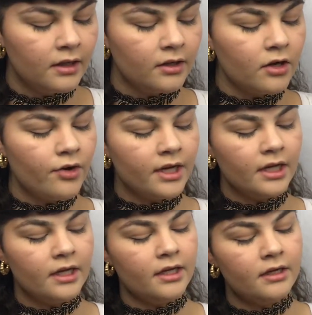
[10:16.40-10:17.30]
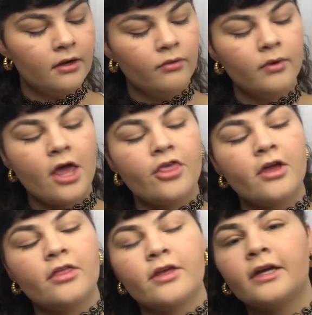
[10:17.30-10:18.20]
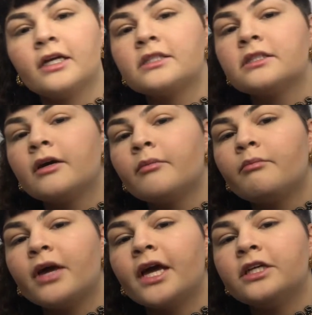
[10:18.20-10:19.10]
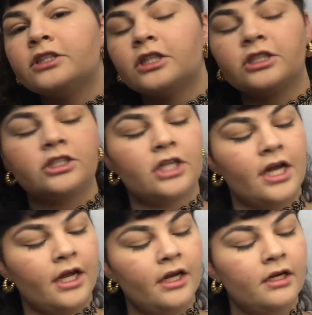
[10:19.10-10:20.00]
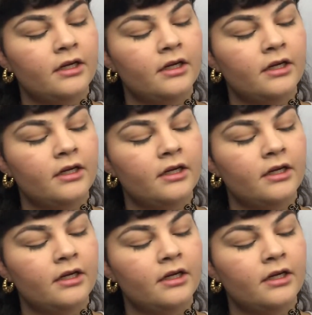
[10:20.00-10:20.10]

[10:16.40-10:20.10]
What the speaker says: going in with this beige shade.